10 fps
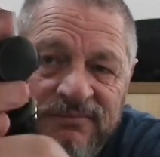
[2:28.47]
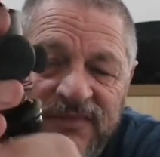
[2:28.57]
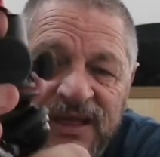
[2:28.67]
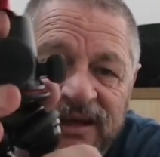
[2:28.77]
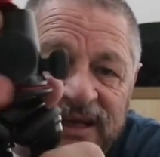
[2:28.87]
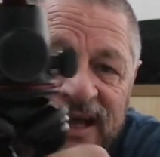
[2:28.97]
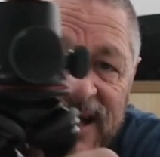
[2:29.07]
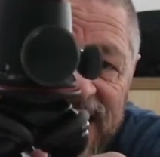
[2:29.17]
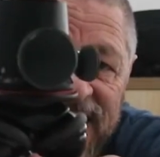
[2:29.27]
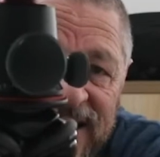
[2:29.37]

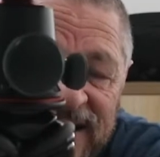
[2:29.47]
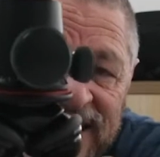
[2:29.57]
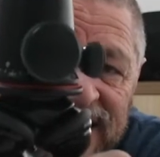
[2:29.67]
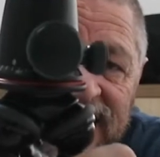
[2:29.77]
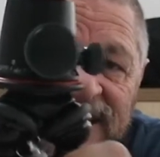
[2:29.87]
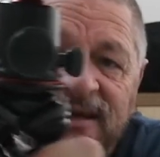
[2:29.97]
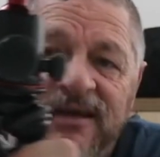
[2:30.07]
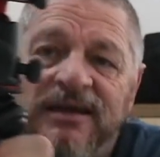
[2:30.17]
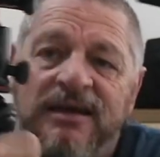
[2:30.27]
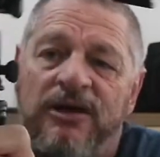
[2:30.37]
Okay.
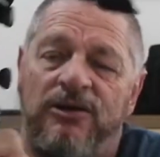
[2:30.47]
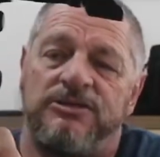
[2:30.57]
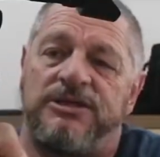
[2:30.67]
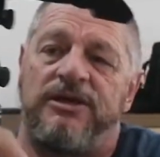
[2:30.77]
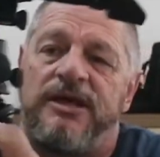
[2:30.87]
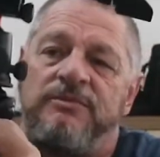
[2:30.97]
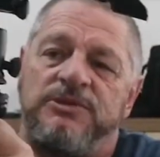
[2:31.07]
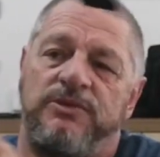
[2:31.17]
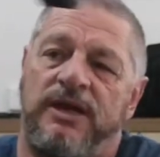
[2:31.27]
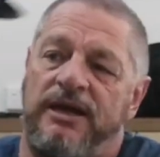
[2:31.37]
It also
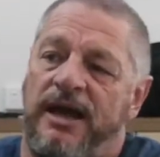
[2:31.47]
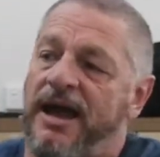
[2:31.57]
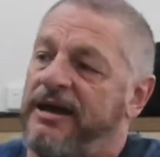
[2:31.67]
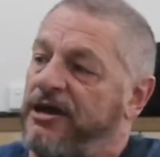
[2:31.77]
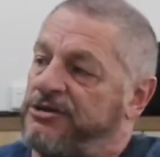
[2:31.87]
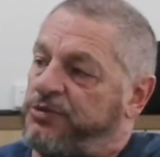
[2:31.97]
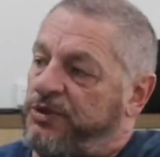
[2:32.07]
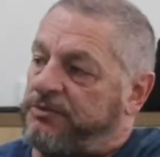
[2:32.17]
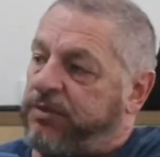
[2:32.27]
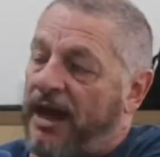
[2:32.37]
comes with an Arco
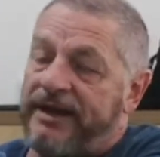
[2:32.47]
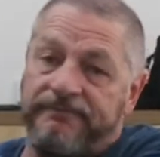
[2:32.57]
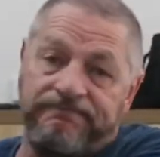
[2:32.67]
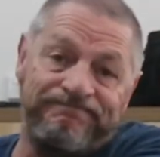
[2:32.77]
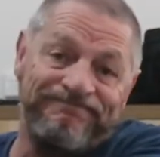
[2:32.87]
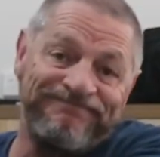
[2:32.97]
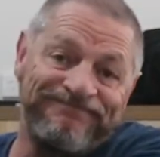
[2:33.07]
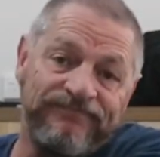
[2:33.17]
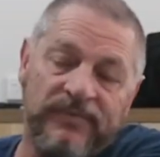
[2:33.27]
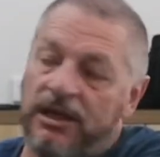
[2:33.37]
Swiss plate,
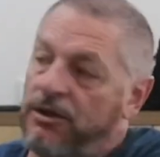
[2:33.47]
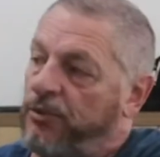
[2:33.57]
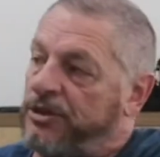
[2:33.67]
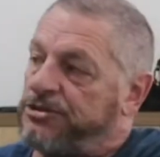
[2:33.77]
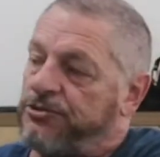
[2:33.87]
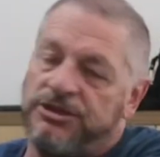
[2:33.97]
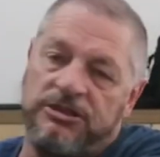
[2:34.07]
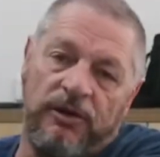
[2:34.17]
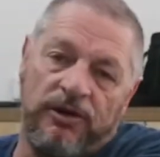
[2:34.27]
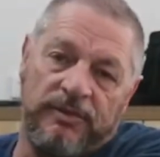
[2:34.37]
which screws to
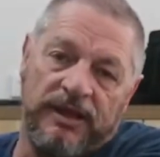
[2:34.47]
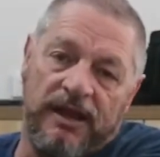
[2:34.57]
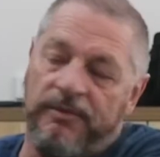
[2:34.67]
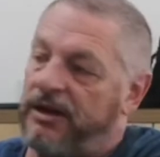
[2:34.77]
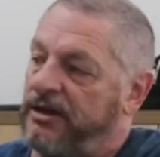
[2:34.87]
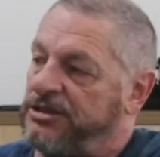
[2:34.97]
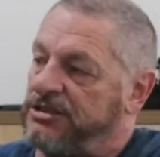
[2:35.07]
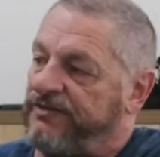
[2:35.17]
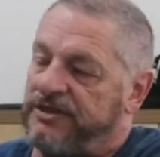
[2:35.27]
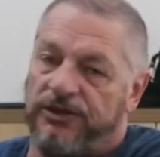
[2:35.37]
the bottom of the camera and
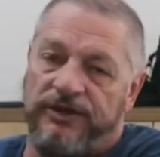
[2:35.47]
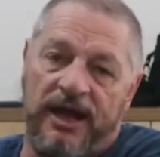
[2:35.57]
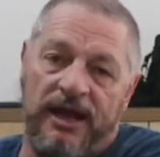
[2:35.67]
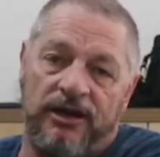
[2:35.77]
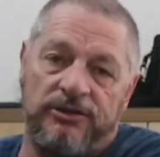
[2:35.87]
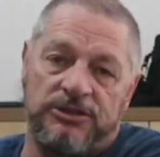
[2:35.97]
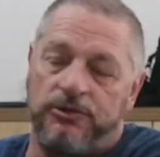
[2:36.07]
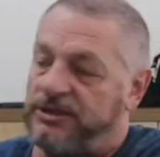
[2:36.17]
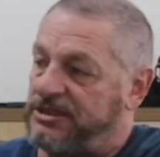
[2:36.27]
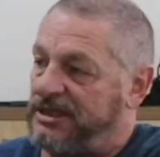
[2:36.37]
just fits on the Arco
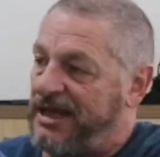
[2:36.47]
Swiss